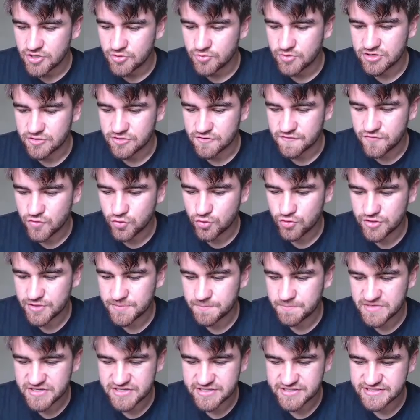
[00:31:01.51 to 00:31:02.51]
We got a
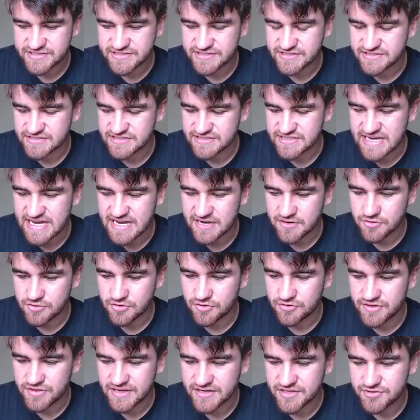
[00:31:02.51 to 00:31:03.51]
forward. McGuinness is a tagger,
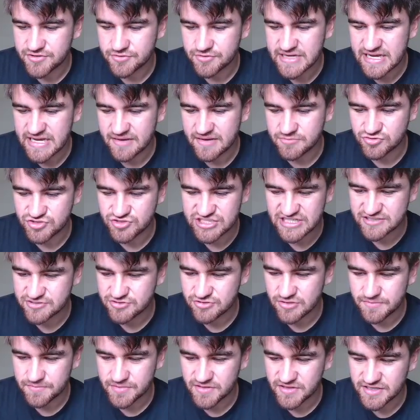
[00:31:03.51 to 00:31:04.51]
no thank you. Campbell
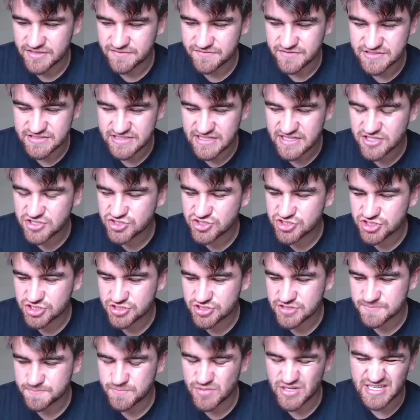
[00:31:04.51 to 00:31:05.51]
Chester, I believe, is
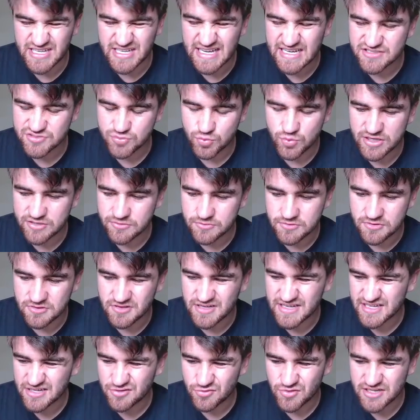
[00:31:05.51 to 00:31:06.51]
injured, but he has a wing
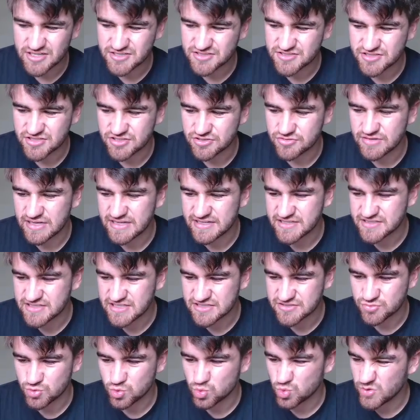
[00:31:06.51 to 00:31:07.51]
role anyway, and he
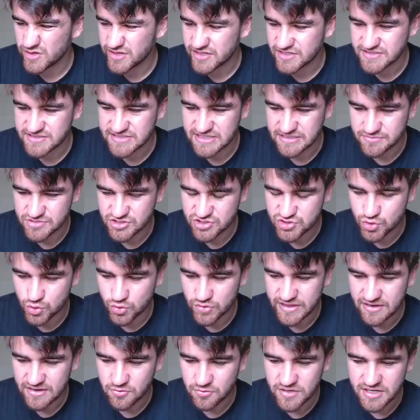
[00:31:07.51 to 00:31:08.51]
doesn't really seem to
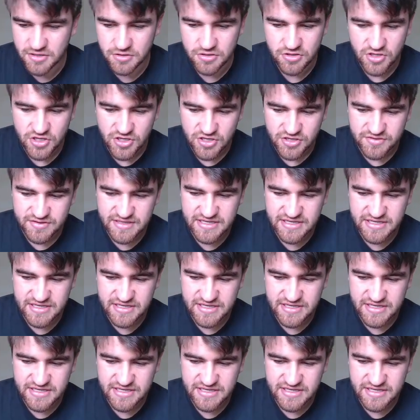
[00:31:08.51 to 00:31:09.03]
score that well.